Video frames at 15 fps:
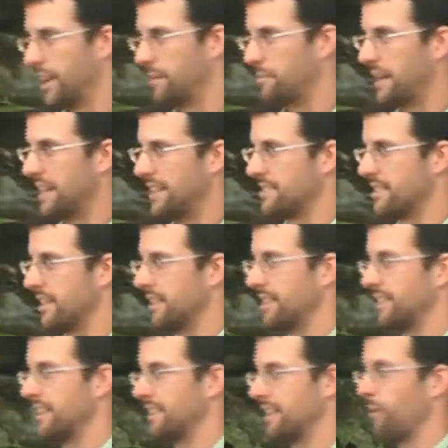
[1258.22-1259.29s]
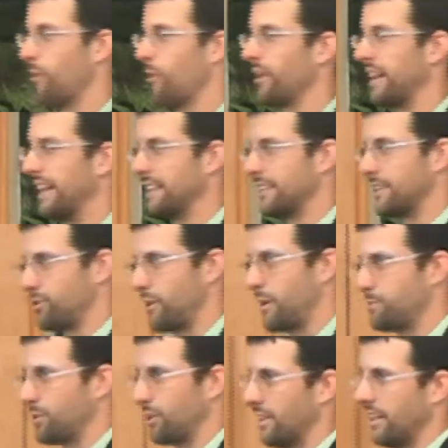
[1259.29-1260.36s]
that means uh, that they weren't in the
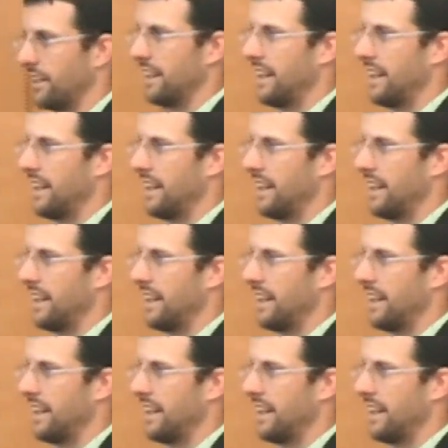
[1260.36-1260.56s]
scripture,